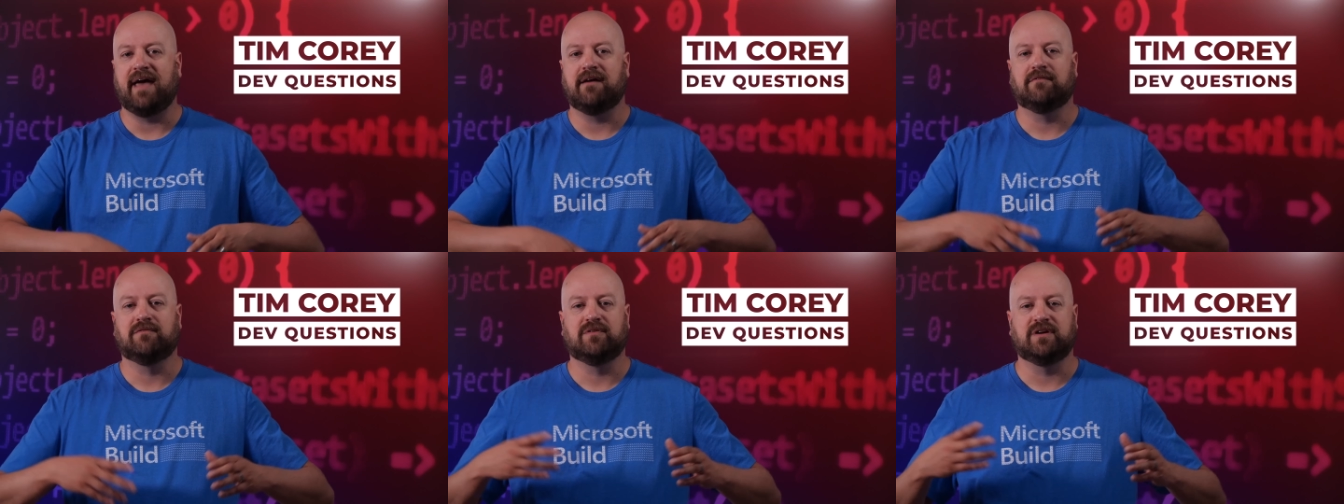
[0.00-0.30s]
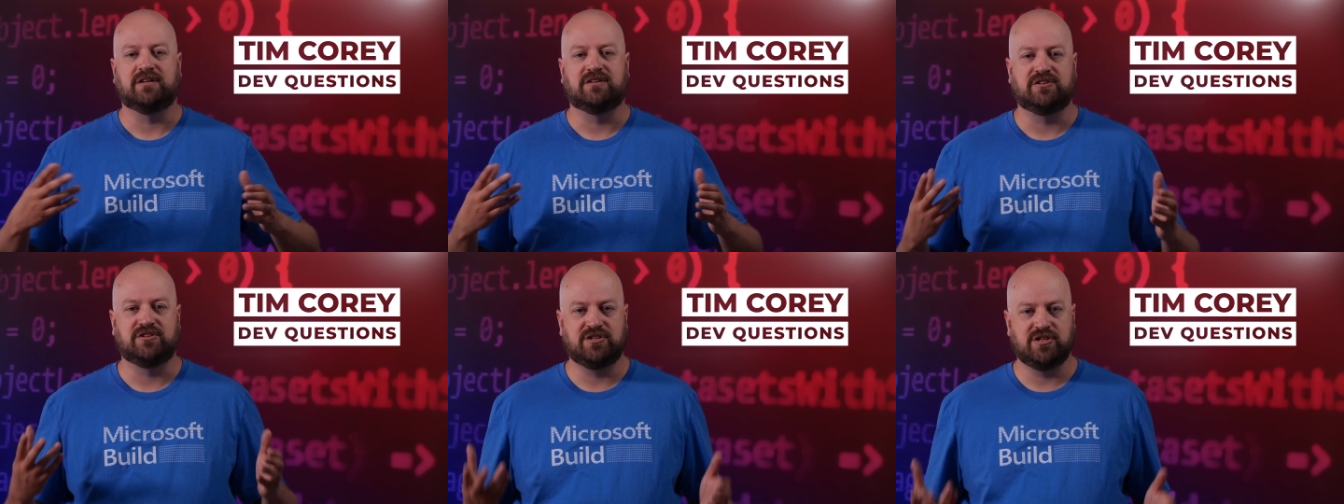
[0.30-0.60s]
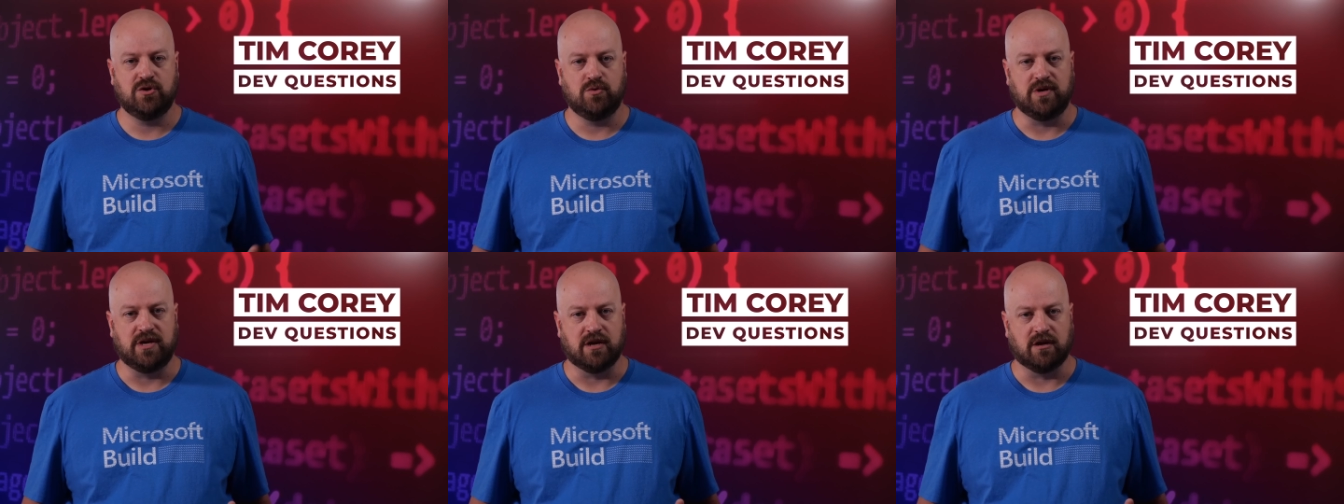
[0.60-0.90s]
every
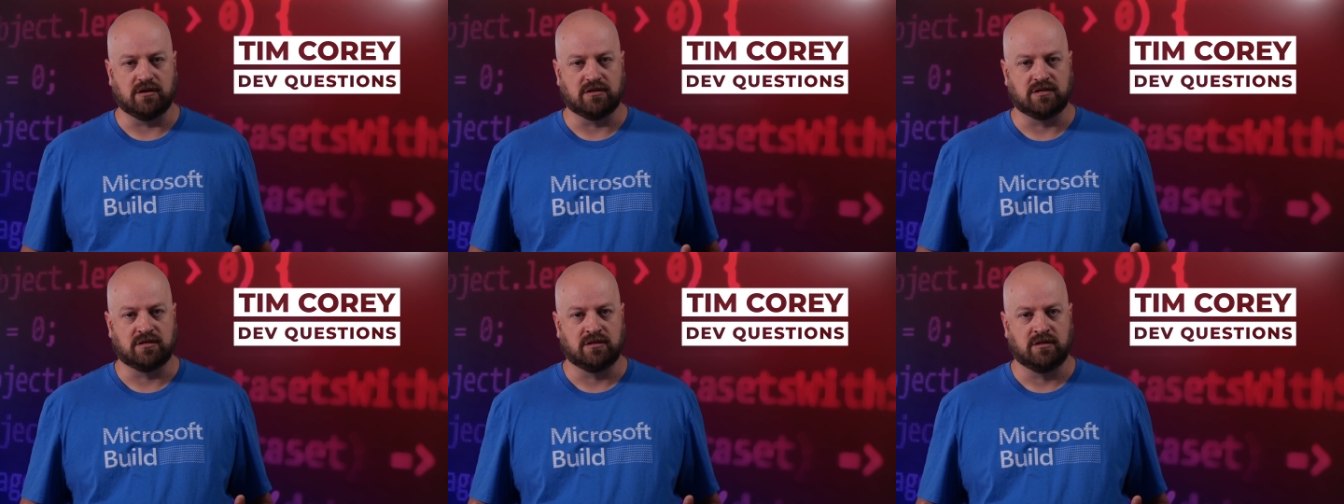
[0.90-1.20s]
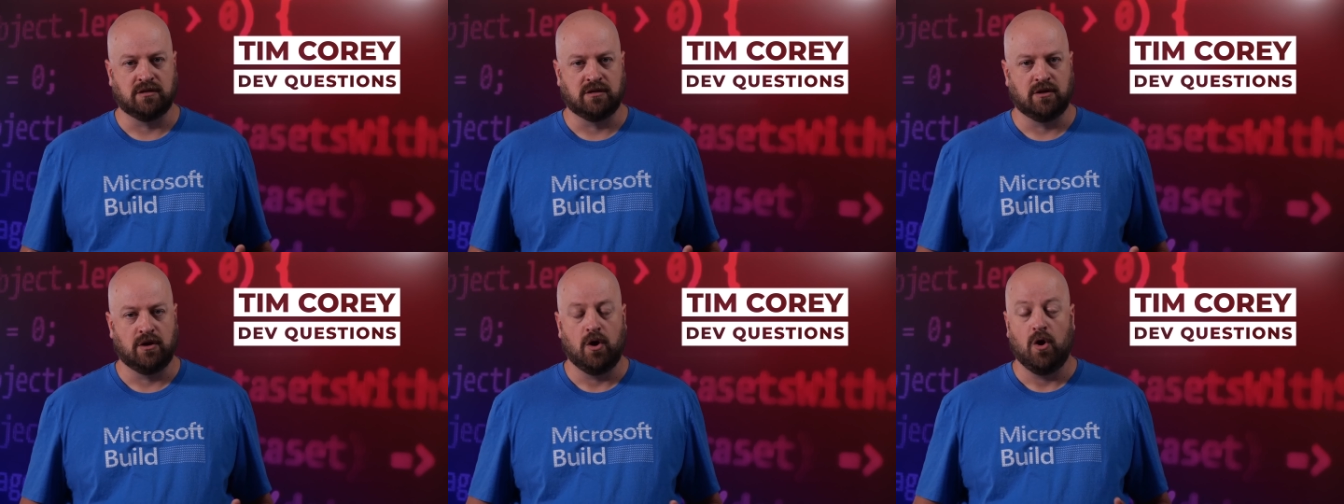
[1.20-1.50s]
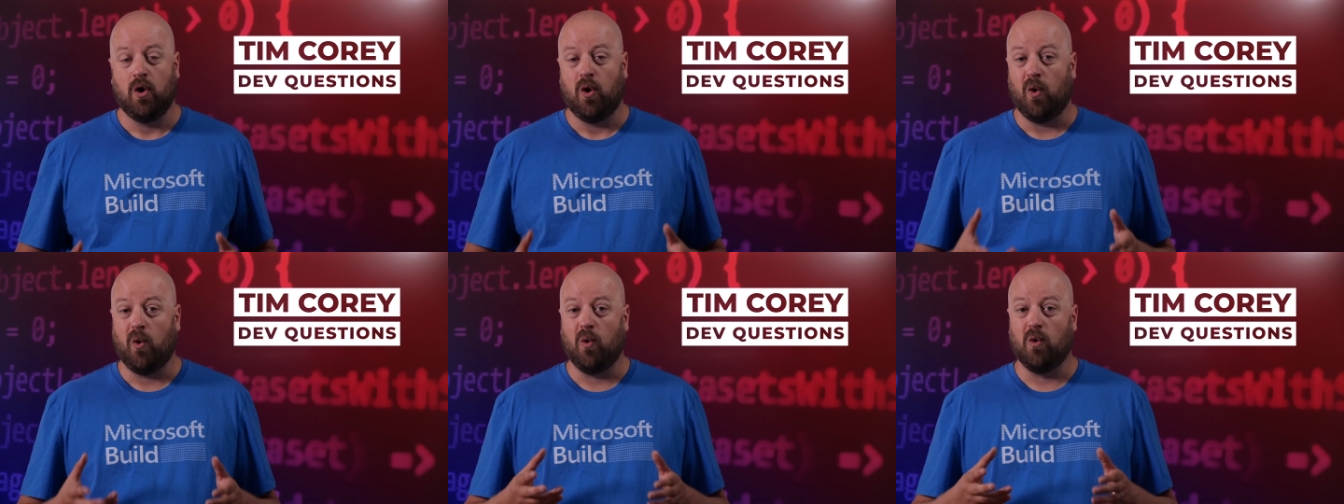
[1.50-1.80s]
2 years,
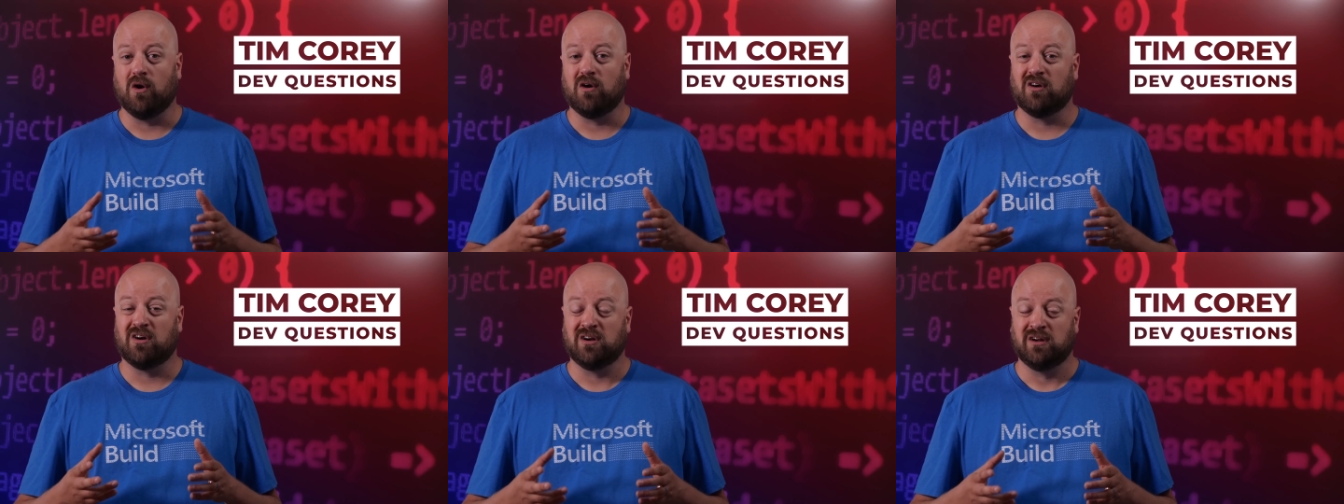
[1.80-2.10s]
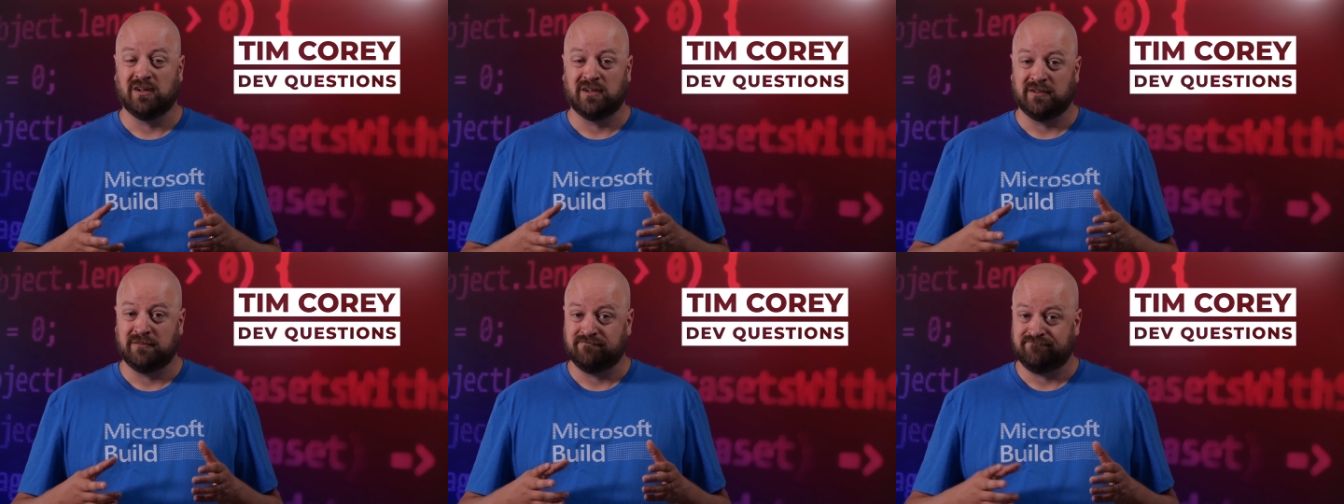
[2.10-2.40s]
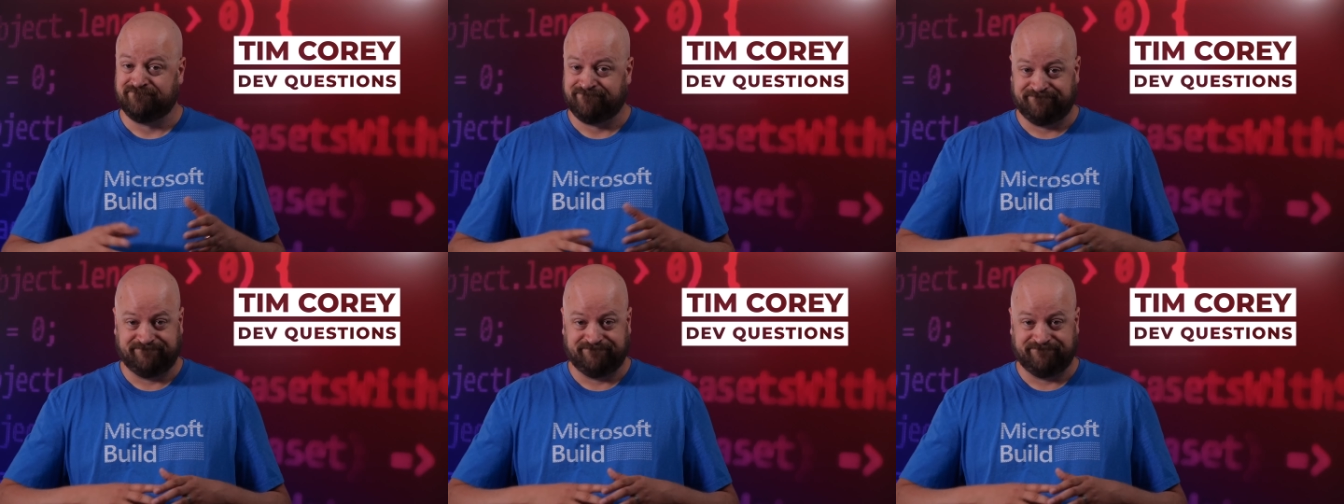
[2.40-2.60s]
or